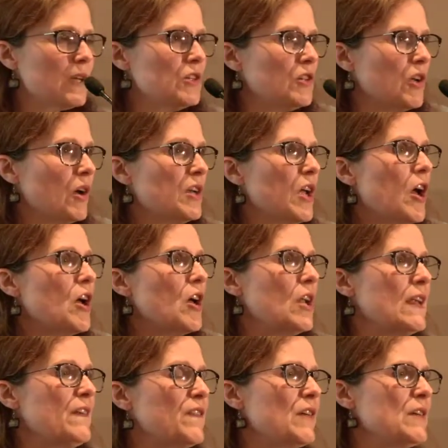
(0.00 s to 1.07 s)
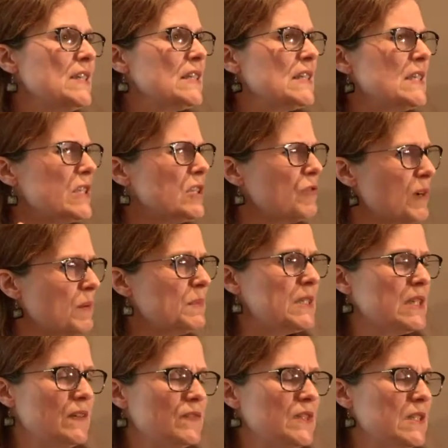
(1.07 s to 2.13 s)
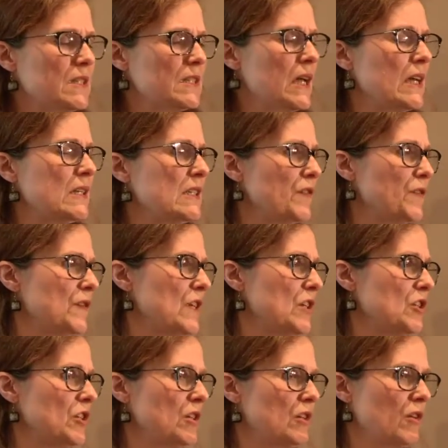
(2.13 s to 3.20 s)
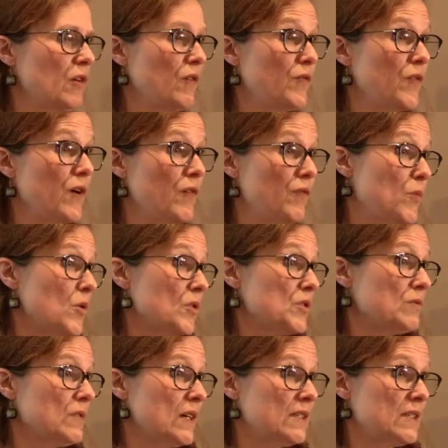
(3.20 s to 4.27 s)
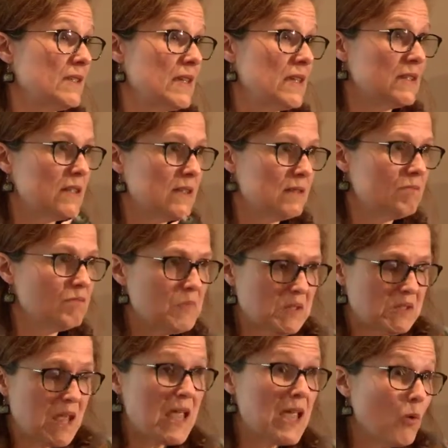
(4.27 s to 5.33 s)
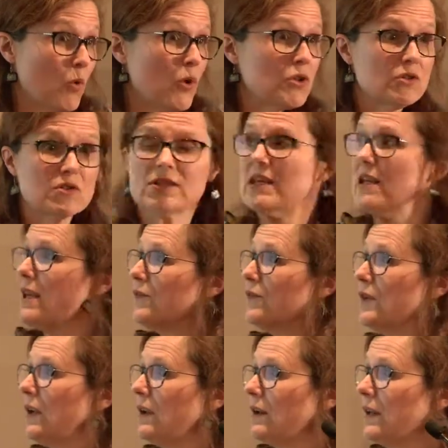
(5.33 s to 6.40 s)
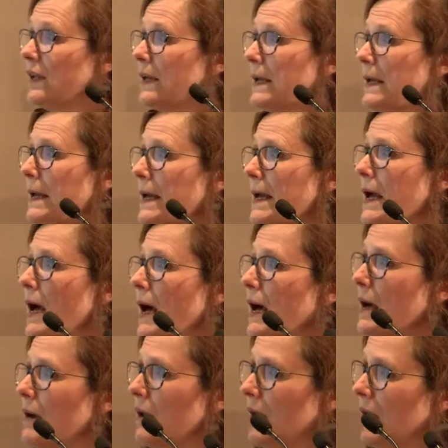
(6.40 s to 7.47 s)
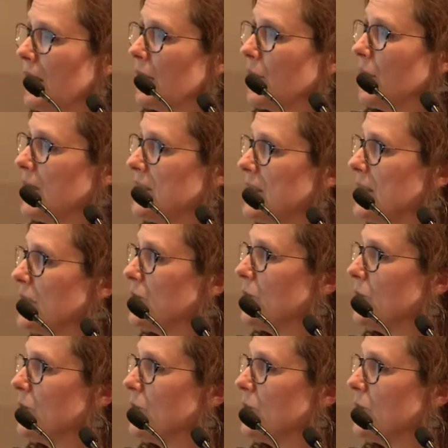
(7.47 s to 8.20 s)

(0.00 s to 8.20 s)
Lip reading: an early, very descriptive definition of what psoriasis is. It's saying what you see, if you like. Likewise, this